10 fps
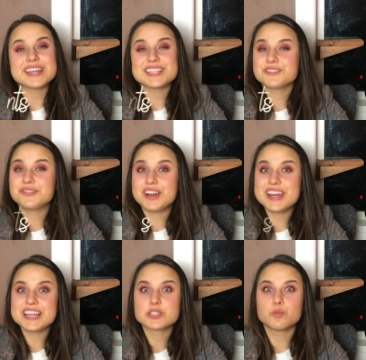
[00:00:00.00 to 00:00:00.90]
As
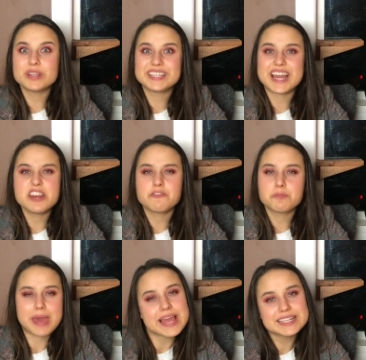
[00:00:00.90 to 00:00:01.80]
far as what kind of
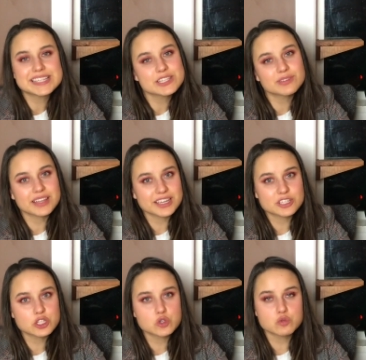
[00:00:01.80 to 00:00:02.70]
pants you'd like
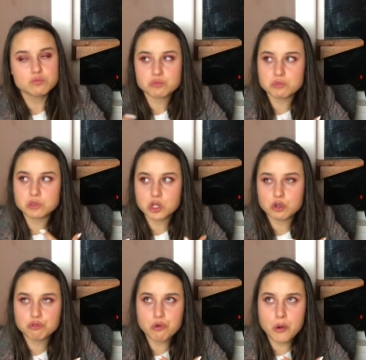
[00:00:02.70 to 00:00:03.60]
to
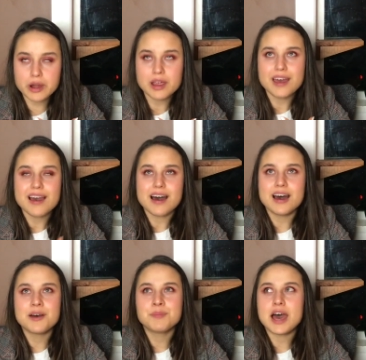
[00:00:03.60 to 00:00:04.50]
look for,
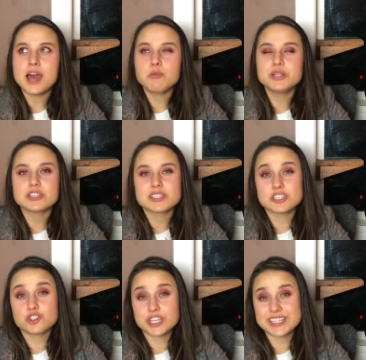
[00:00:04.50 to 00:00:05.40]
I would
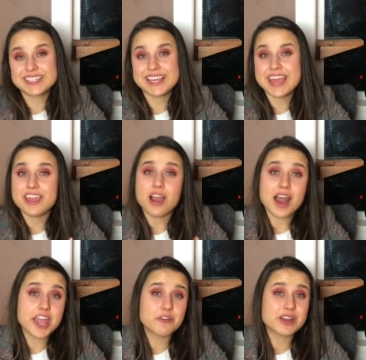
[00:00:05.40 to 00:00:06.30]
suggest a
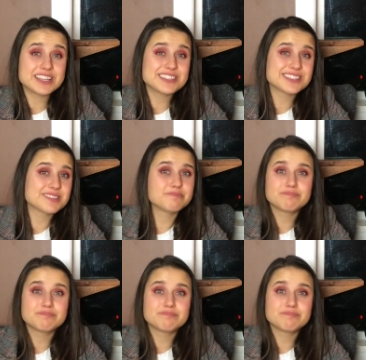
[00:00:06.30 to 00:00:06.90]
high-rise